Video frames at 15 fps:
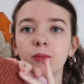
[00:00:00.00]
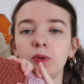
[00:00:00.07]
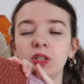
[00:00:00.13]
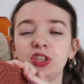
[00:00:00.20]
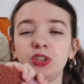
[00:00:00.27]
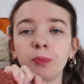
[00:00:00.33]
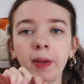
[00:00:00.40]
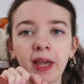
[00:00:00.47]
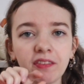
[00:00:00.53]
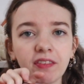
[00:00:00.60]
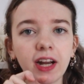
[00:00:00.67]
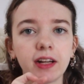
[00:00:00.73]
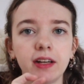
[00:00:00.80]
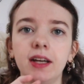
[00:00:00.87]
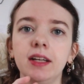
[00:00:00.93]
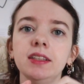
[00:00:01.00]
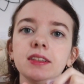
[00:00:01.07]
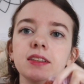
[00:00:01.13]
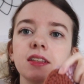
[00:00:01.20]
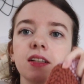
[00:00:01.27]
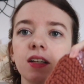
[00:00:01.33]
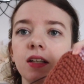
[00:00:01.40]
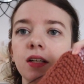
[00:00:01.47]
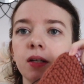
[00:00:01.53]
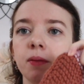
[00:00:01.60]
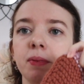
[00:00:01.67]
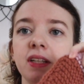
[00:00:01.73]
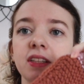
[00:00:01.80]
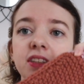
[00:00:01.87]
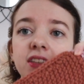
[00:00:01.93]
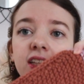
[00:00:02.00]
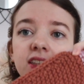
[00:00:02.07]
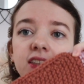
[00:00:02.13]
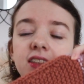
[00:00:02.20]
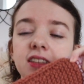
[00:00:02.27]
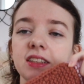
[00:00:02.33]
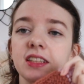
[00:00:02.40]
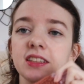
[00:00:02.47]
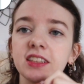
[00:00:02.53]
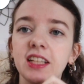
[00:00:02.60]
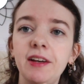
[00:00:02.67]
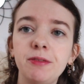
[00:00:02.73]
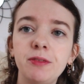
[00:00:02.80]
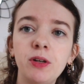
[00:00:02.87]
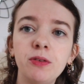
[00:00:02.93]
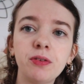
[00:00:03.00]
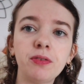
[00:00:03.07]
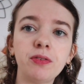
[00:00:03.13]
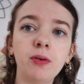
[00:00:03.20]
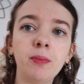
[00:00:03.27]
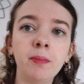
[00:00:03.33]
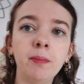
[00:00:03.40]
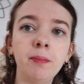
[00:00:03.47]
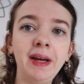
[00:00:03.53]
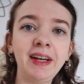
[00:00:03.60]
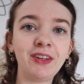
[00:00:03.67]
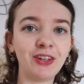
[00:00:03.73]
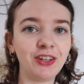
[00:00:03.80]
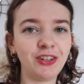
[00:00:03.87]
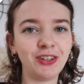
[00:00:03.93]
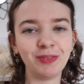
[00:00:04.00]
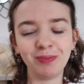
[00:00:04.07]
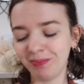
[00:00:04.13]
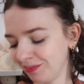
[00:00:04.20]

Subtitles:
which you may recognize because this is left over from my cardigan.